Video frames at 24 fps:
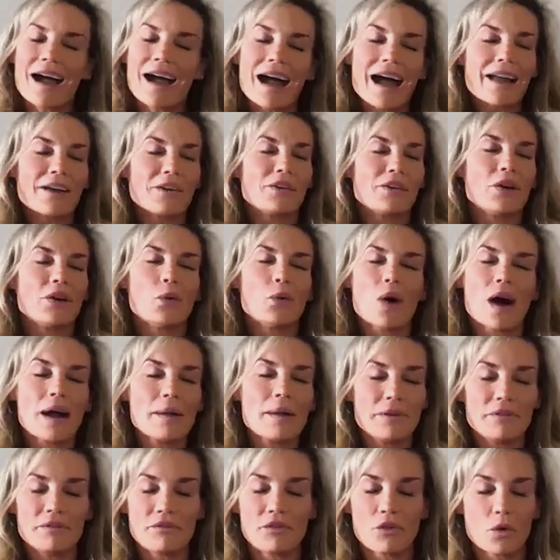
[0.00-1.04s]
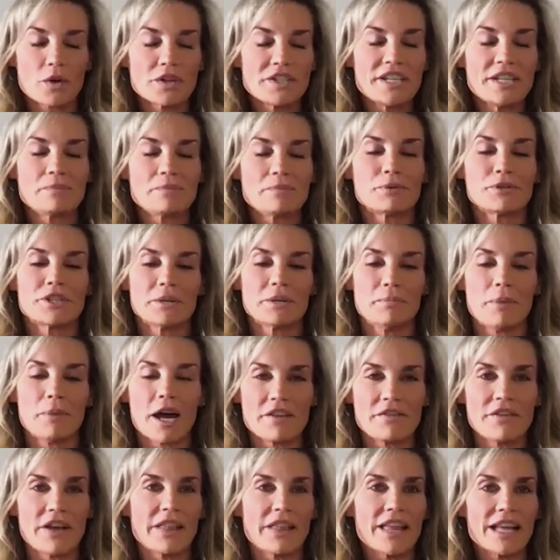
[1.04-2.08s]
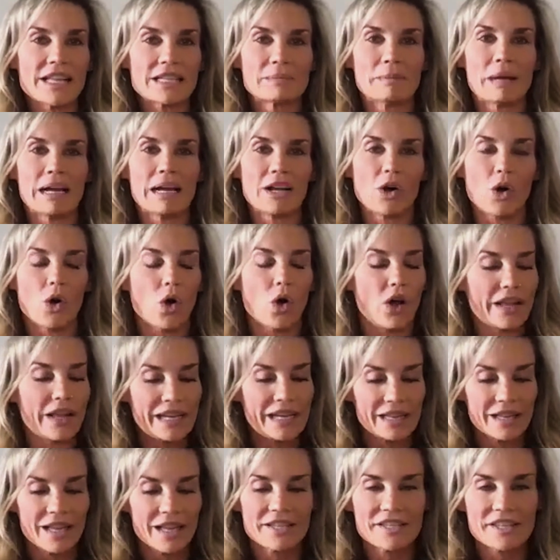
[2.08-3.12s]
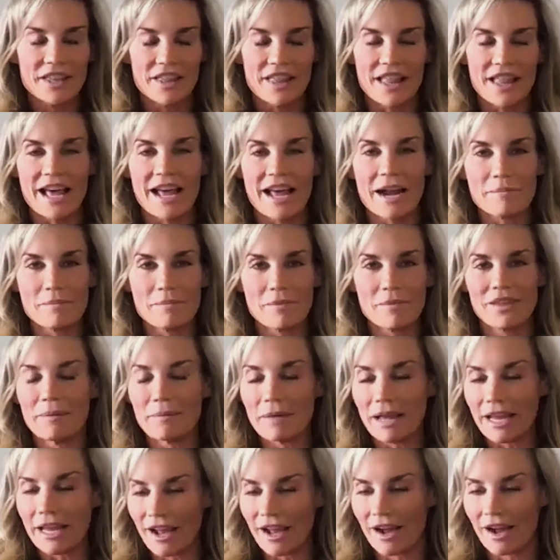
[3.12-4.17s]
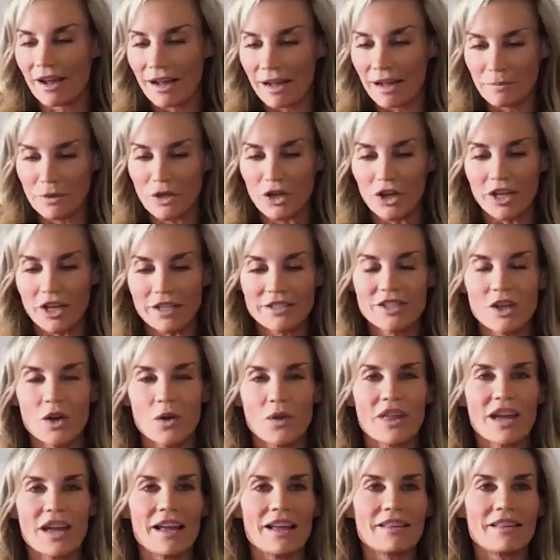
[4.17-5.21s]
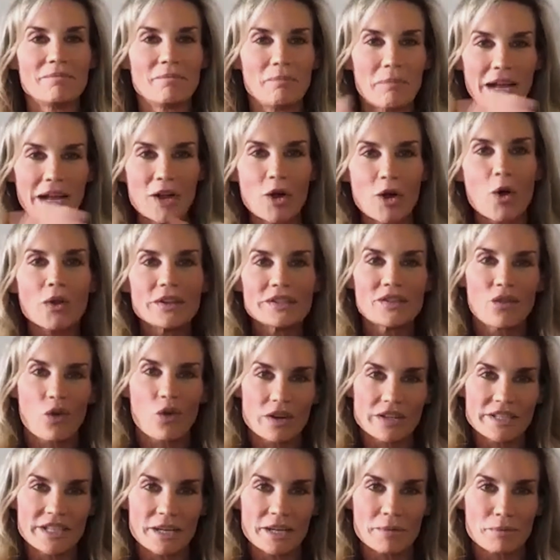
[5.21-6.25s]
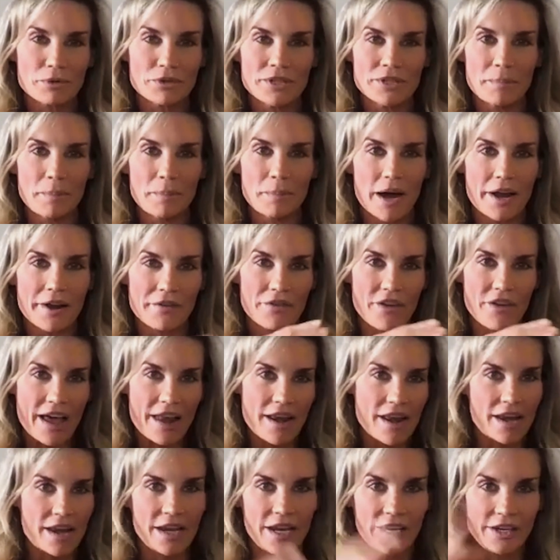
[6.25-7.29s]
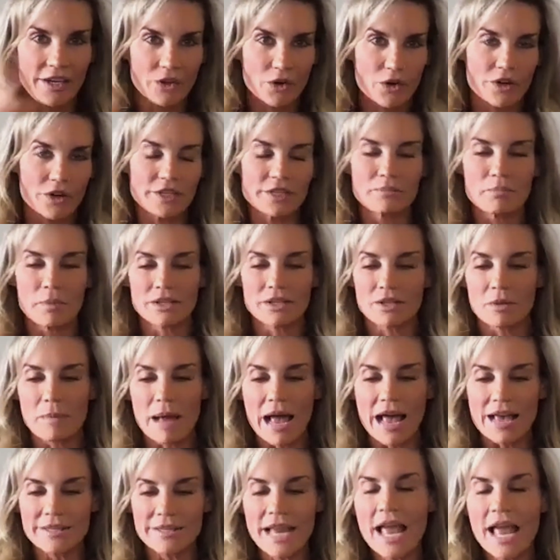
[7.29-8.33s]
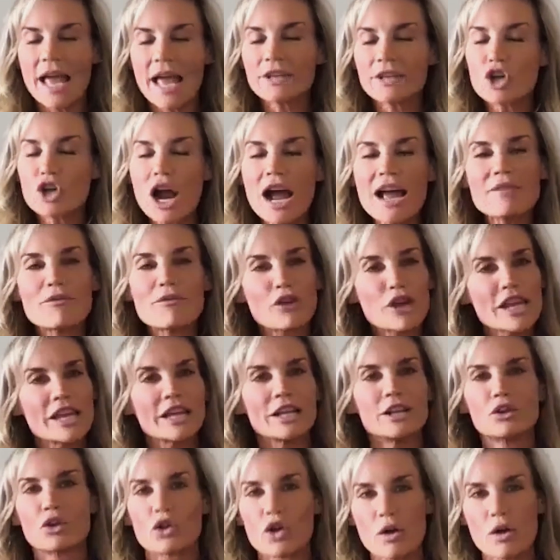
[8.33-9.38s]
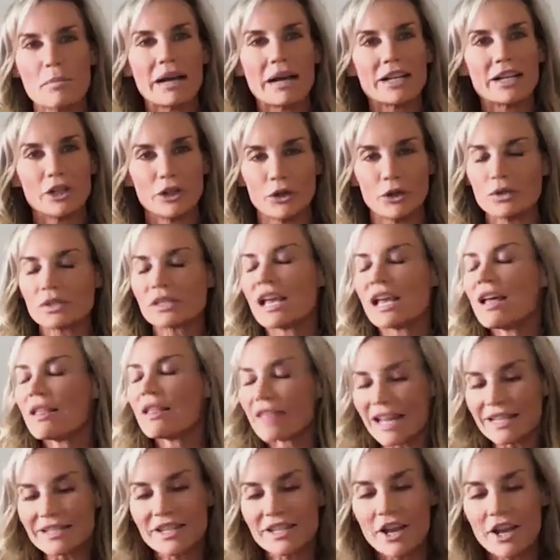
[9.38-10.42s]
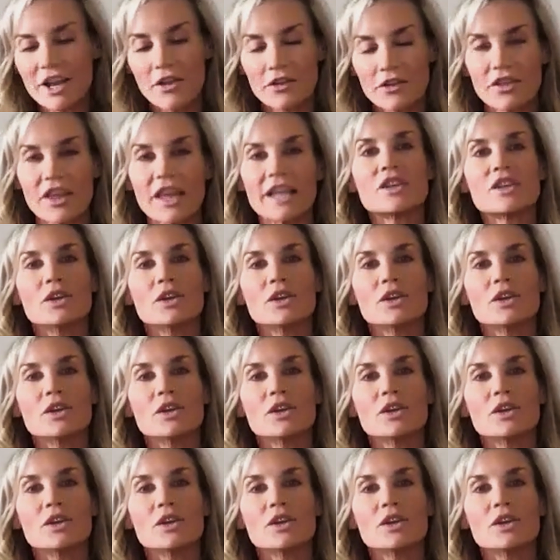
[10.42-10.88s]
I don't know why, but 14% body fat, that's my goal. Any less than that, I'm like, I'm good. So that my goal is 14% body fat and increased muscle mass, and try and freaking grow my glutes. That's another thing.